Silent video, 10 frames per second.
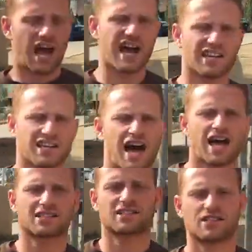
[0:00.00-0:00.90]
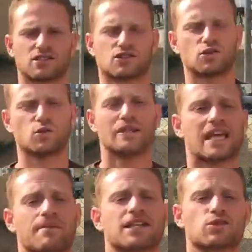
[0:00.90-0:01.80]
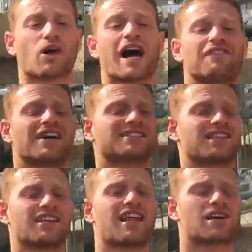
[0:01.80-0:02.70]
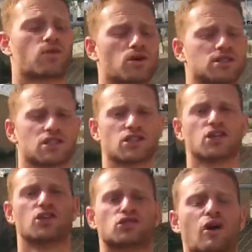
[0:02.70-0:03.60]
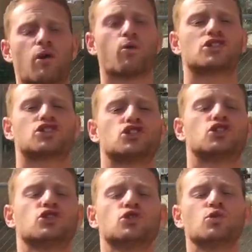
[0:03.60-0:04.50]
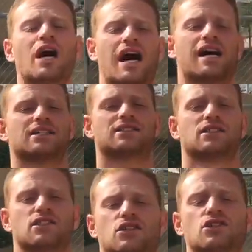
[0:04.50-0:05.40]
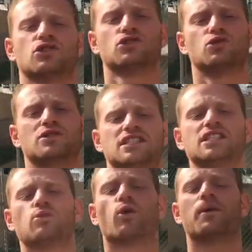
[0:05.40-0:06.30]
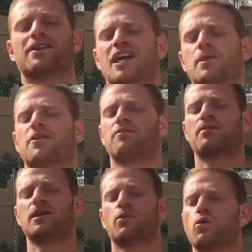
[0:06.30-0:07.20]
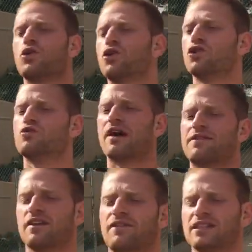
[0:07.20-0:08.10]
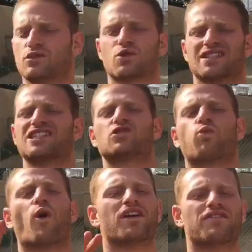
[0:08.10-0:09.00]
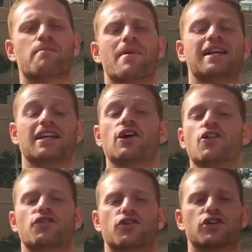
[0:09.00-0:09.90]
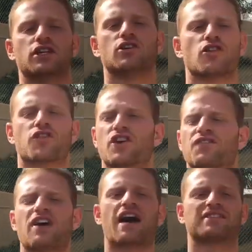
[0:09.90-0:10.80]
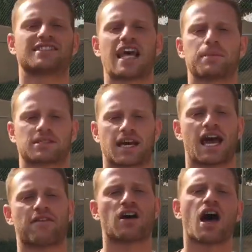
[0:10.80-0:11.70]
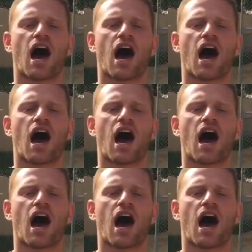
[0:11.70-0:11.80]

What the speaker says: I unlocked to get a mentor. I invested in a lot of courses. So I want you guys to see what type of people you have to invest in courses. That's just one of the many 30, 35 steps I have.